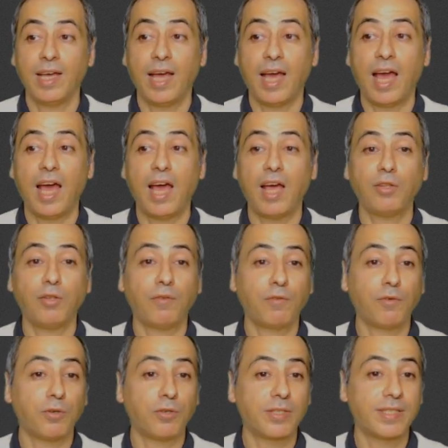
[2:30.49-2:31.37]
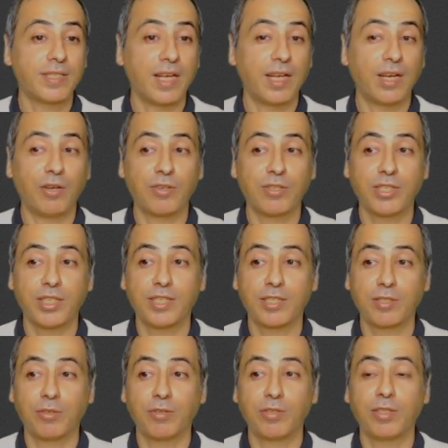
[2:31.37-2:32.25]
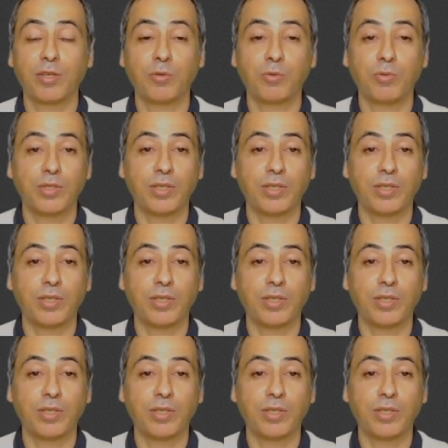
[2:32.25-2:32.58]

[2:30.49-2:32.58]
And of course, the launch installer,